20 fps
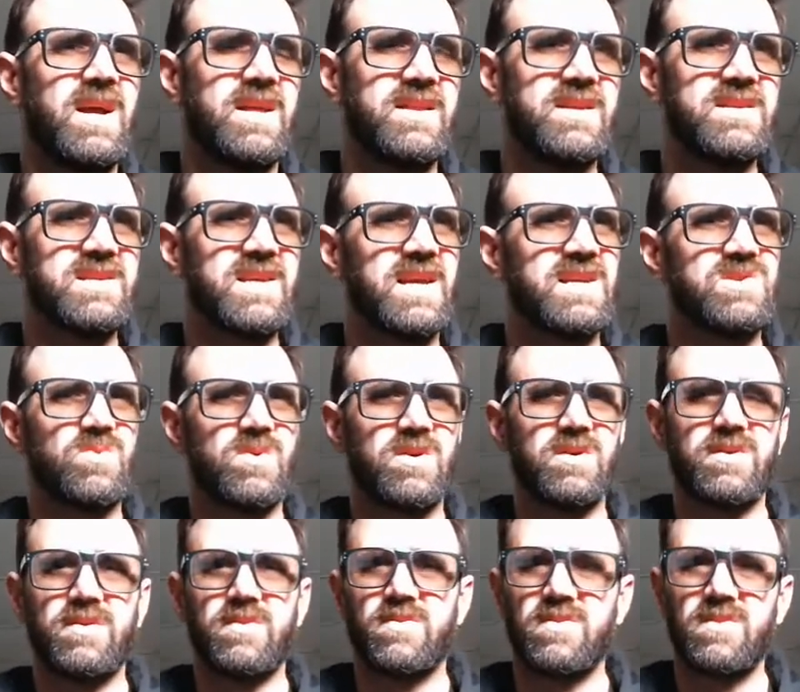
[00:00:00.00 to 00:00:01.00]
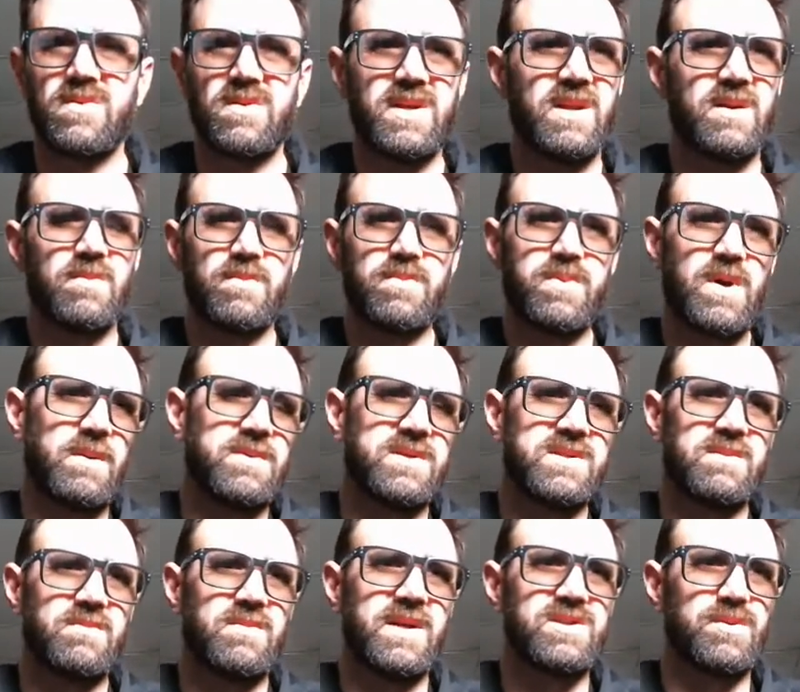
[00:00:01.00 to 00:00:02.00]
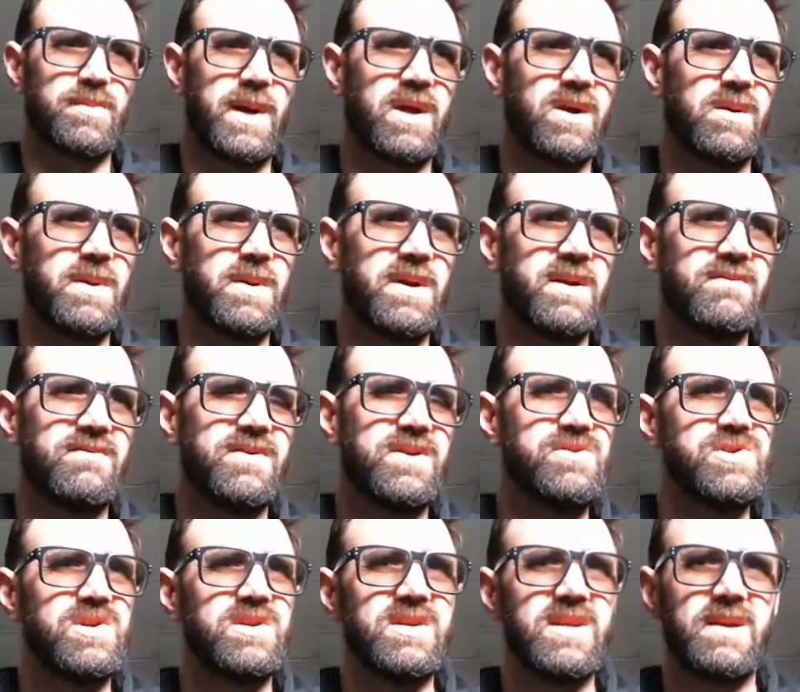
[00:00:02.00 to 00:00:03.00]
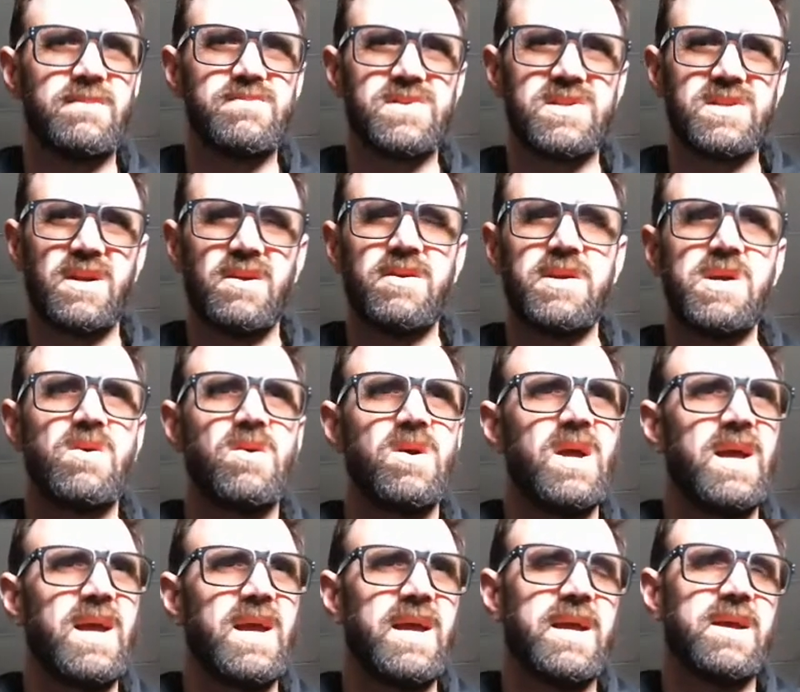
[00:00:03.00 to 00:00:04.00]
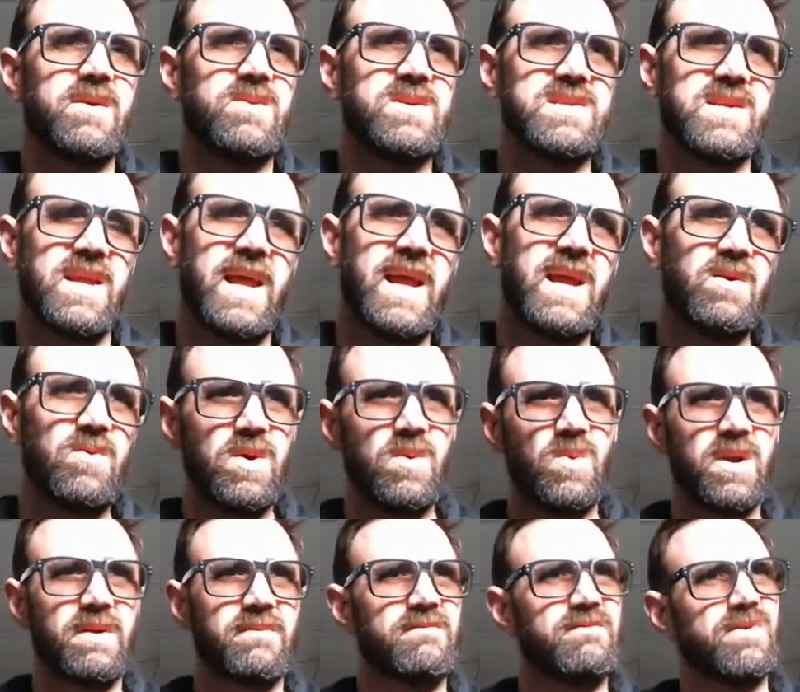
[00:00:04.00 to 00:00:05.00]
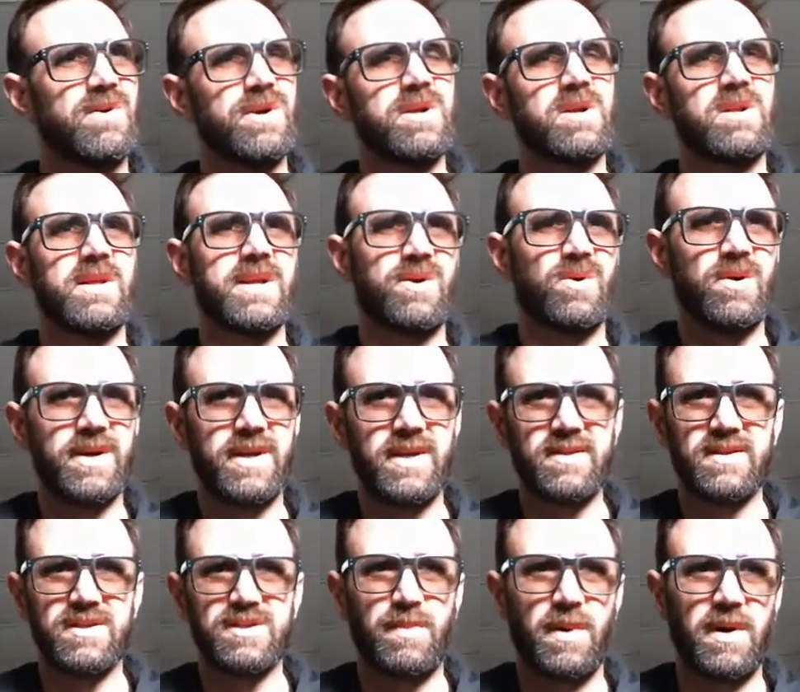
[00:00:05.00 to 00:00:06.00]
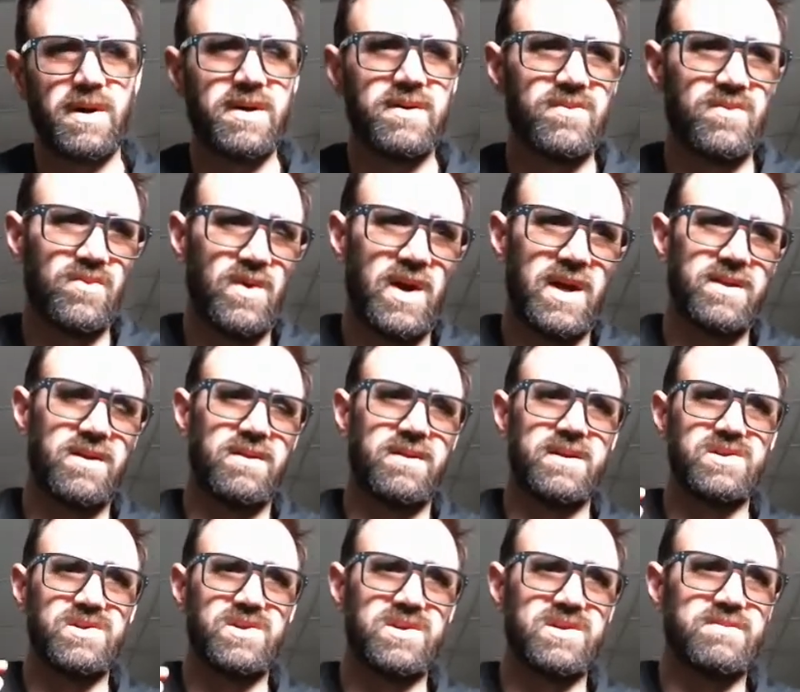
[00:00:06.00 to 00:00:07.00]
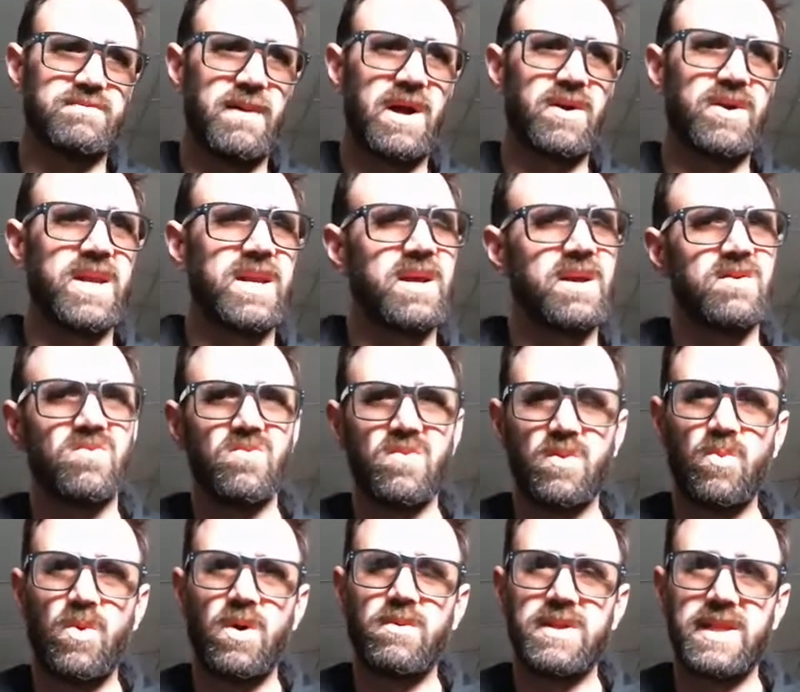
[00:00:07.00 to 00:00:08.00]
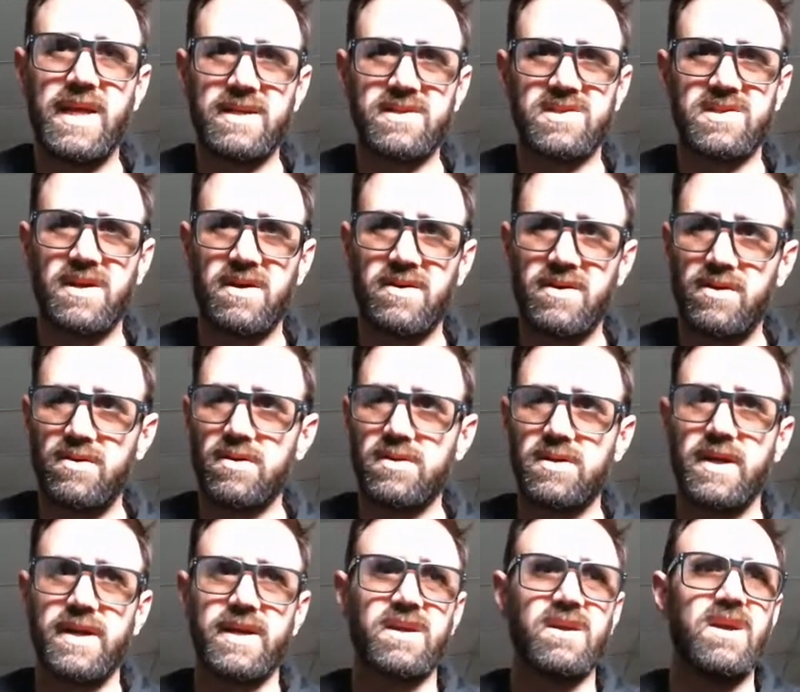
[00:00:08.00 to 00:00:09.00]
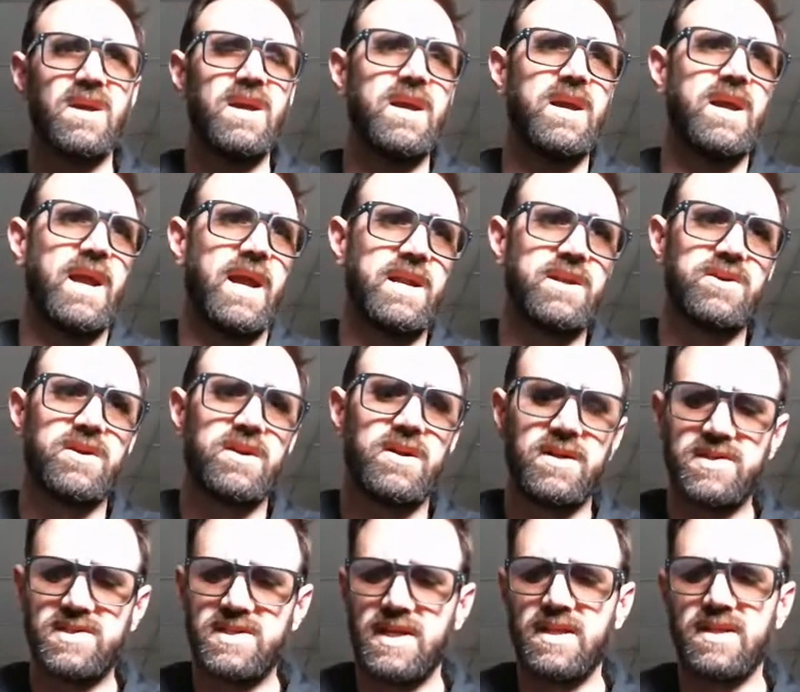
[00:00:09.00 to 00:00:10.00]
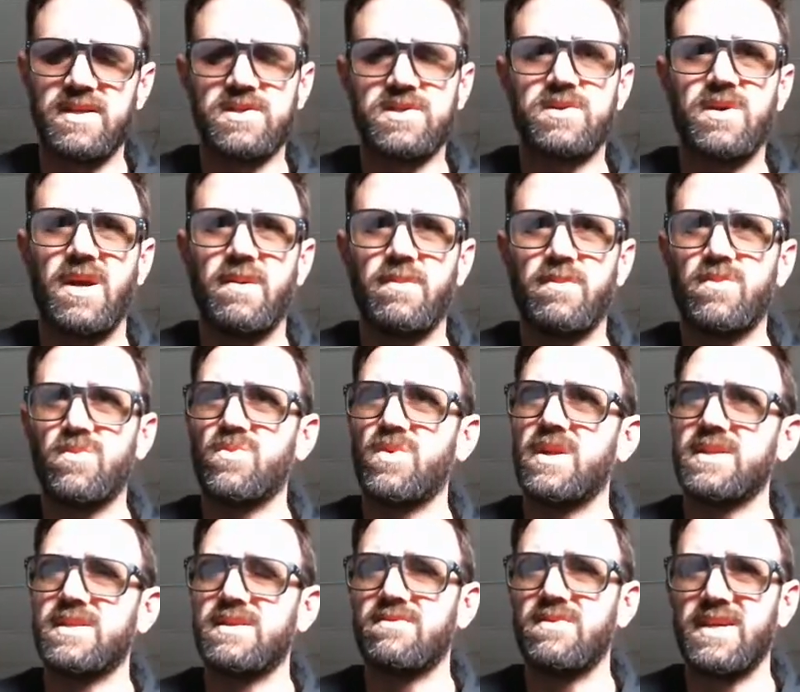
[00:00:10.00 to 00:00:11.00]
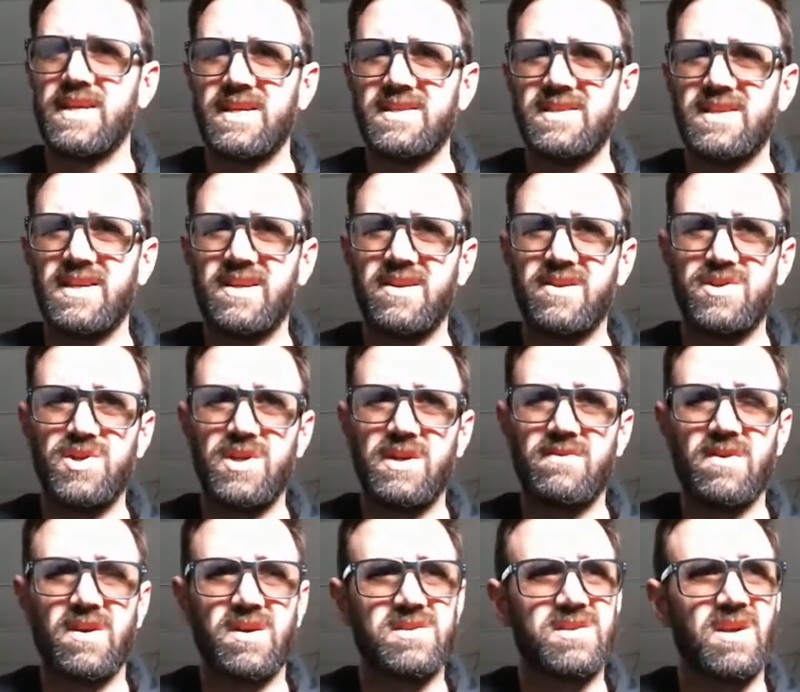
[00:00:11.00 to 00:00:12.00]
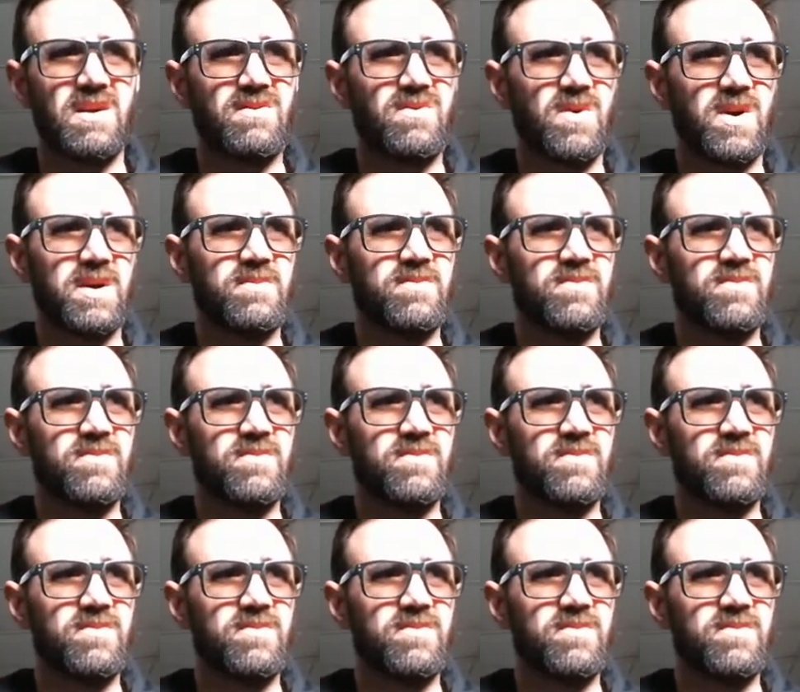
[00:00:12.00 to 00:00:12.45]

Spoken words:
In this case, we're looking probably some laser powder bed fusion type scenario. And we said, hey, we want to vertically orient this part rather than just mounting it. And what would that scenario look like? And you can see that's relatively easy to achieve in our software.